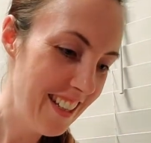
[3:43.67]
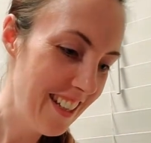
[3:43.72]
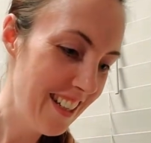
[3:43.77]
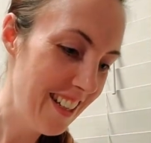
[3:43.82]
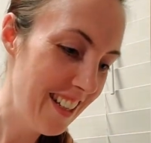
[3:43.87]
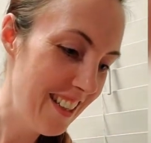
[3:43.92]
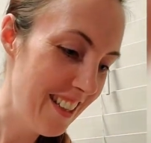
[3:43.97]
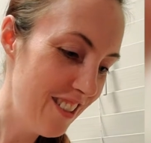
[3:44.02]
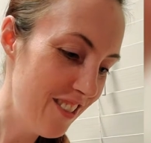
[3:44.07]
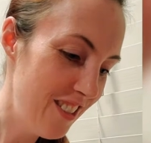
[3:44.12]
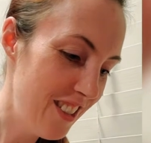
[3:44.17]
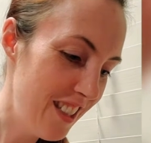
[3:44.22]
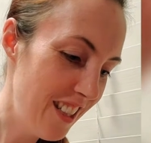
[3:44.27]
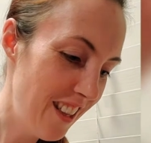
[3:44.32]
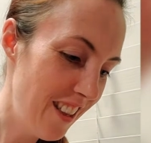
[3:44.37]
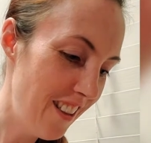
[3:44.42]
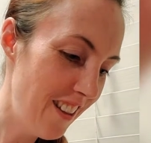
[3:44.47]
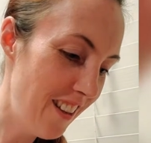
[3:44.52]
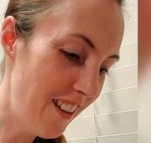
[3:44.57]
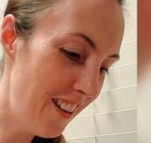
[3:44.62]
And there was a
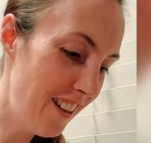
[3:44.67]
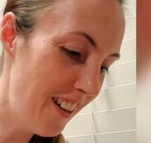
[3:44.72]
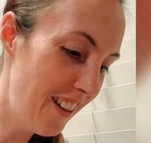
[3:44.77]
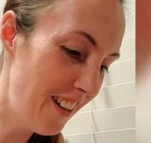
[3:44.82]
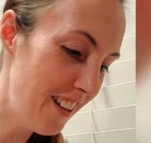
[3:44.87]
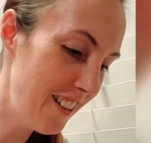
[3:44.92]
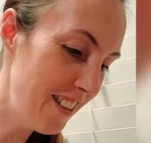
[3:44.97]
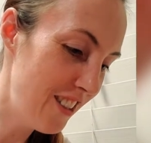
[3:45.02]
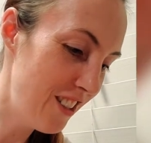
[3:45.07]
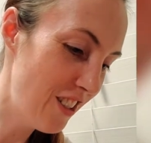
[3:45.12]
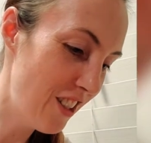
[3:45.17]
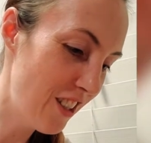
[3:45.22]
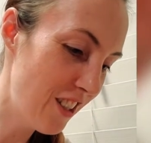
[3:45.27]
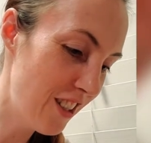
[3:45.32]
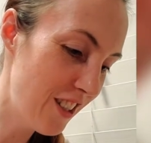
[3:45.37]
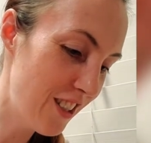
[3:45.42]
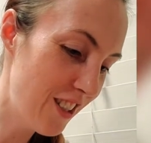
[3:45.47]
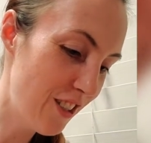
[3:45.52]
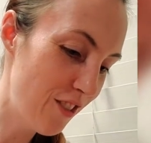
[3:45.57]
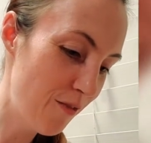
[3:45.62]
lot of
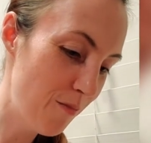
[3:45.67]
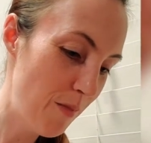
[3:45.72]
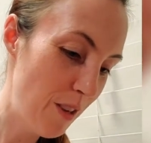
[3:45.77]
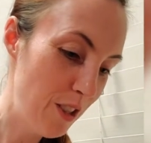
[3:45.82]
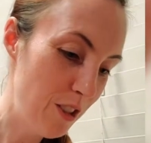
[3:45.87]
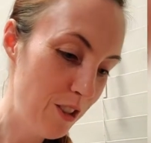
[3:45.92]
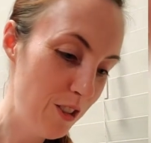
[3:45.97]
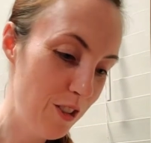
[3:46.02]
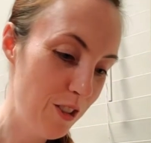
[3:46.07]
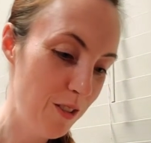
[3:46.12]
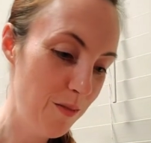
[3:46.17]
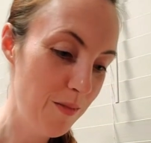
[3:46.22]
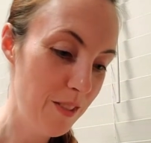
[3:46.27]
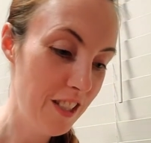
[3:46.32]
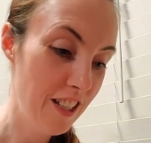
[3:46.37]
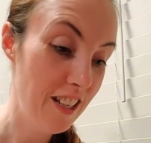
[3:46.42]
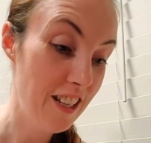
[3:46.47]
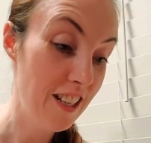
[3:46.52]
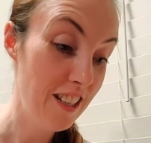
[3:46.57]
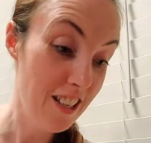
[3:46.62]
chunks of mushrooms
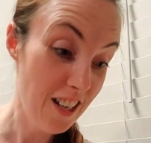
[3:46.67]
in it.